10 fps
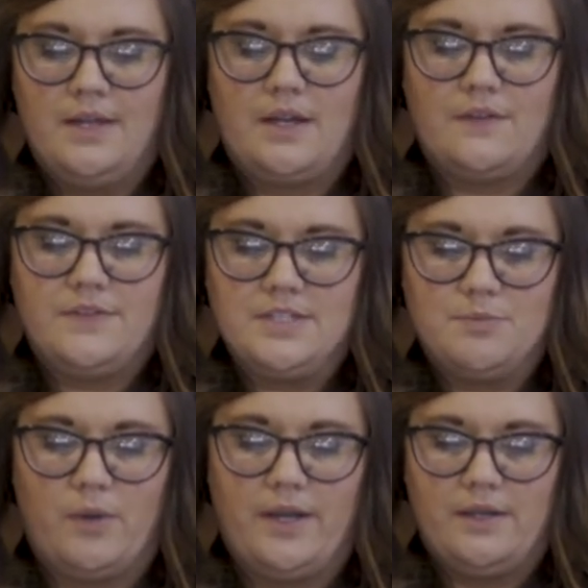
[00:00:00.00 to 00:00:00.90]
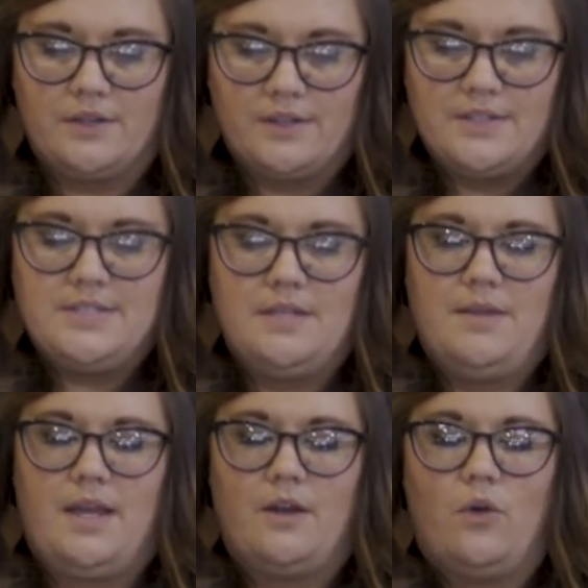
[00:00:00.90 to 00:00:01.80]
Now at this point, you're gonna see me
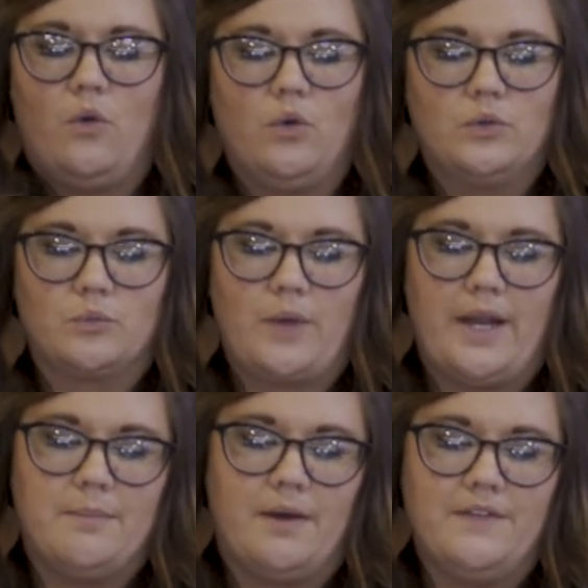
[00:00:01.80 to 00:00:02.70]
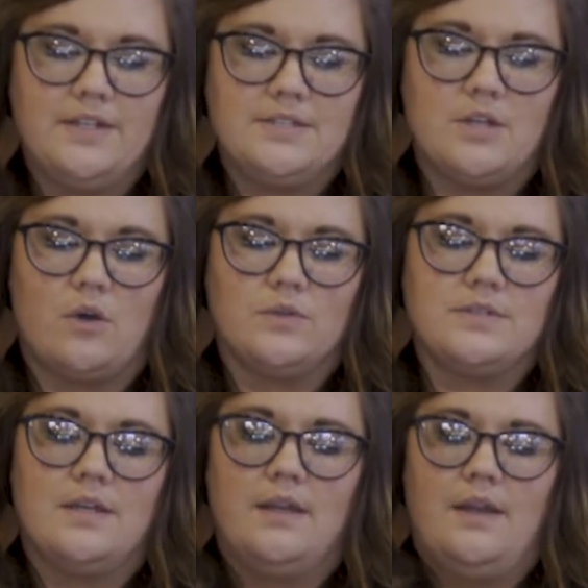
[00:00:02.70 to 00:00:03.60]
kind of hold right above his nose,